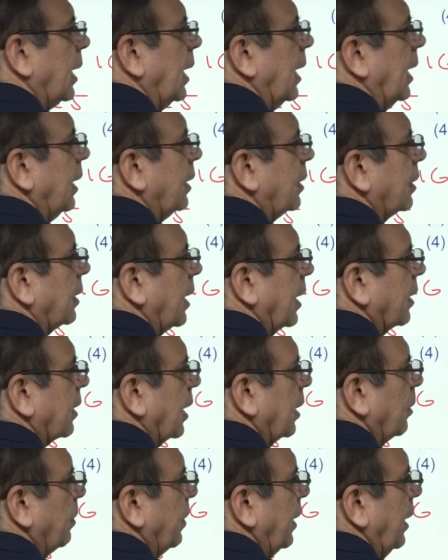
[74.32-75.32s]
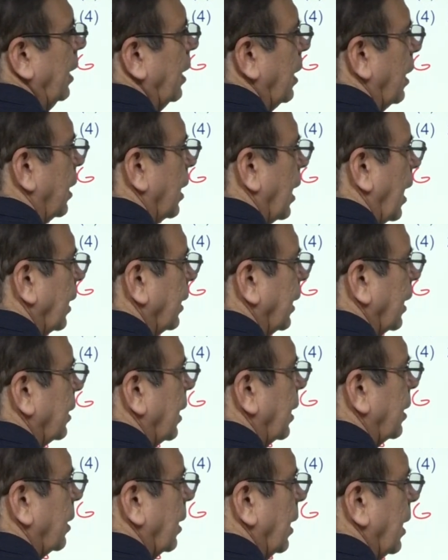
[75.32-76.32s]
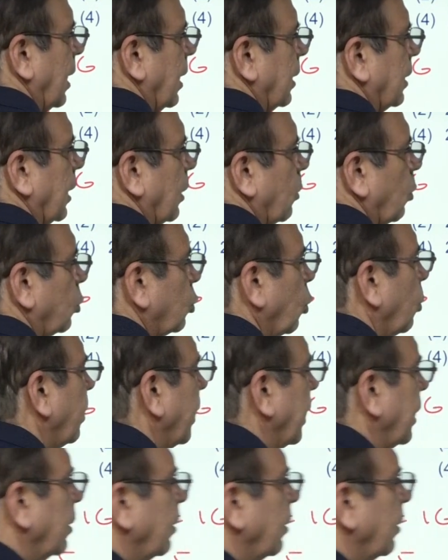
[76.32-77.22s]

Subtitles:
A is less than B and in this A is equal to B.